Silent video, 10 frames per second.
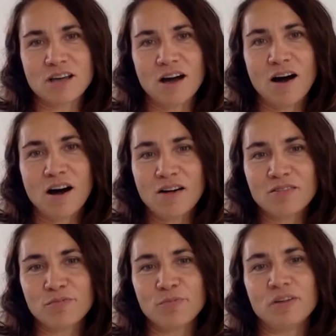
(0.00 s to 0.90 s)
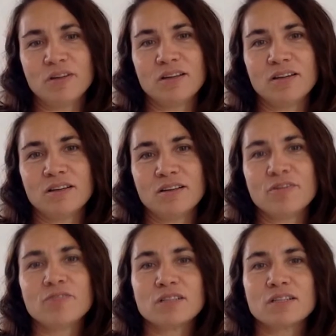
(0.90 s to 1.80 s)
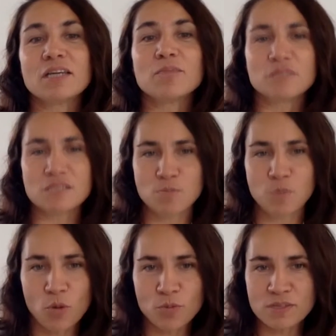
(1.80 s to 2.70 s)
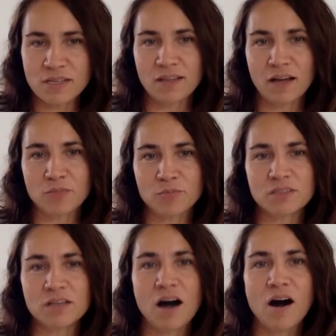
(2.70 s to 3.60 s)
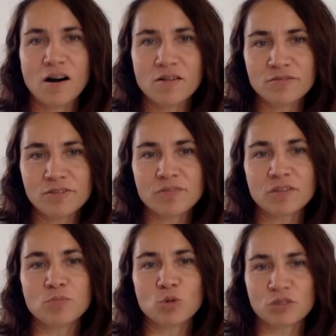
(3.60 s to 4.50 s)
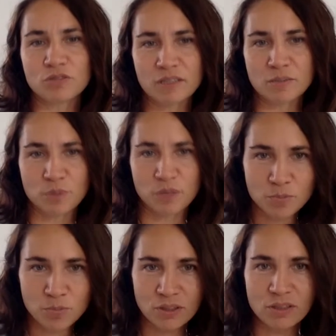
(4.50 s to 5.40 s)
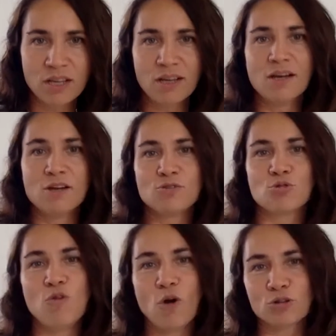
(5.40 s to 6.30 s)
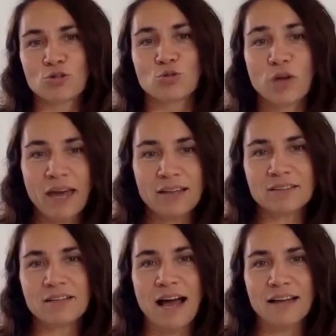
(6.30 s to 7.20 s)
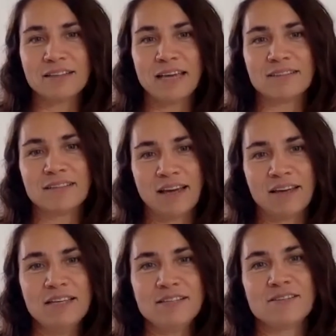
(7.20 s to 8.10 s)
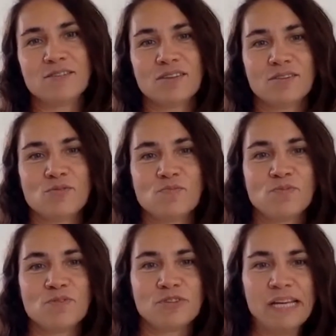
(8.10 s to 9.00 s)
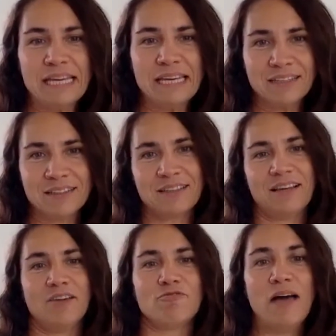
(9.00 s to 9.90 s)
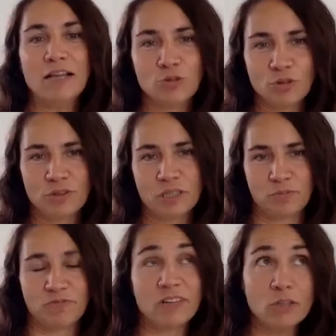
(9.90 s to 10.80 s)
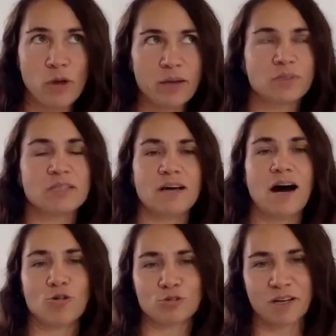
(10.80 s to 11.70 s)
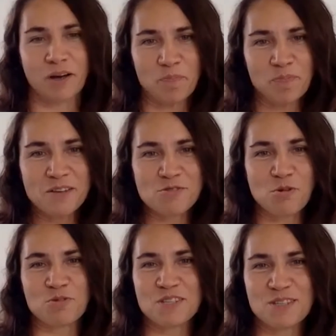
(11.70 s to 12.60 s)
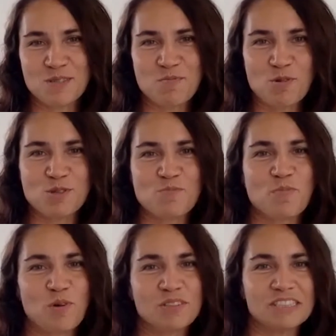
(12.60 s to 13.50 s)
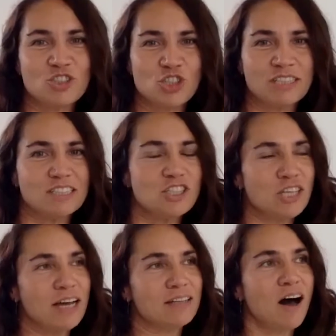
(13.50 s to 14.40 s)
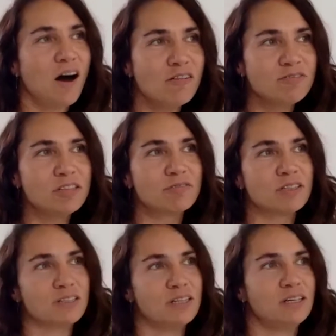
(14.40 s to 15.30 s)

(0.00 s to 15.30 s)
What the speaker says: how we will keep this purpose alignment, how we will motivate people to work together and get a real valuable outcome. So this is the most important challenge, and how we will,